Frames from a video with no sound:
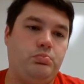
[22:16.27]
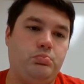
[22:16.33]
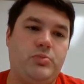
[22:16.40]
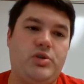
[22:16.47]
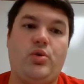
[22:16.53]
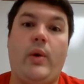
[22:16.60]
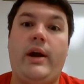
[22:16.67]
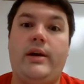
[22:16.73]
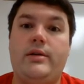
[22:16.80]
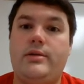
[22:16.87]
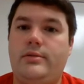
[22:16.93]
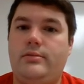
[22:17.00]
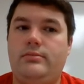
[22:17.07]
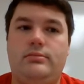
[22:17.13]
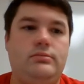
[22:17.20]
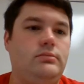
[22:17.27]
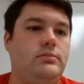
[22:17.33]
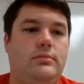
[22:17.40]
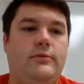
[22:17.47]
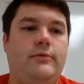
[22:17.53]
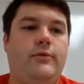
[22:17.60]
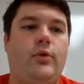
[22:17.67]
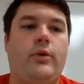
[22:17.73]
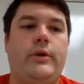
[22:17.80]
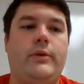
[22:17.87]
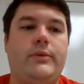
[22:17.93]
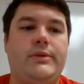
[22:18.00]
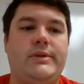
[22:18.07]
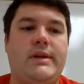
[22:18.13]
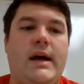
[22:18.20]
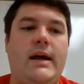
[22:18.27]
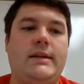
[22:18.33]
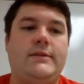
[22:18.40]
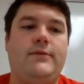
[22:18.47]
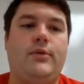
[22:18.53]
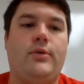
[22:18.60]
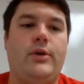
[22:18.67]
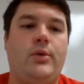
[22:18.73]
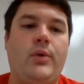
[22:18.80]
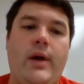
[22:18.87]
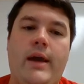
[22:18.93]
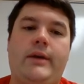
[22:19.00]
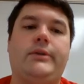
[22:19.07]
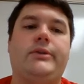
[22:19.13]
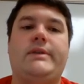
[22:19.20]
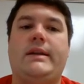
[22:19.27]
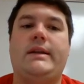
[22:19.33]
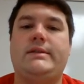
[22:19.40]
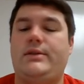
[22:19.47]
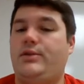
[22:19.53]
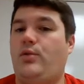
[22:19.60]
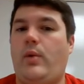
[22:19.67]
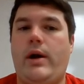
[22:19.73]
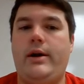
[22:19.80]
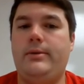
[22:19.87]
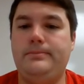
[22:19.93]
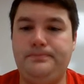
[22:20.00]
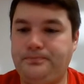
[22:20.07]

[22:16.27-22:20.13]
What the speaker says: squares. 4 equal sides, 4 equal angles, that's a square.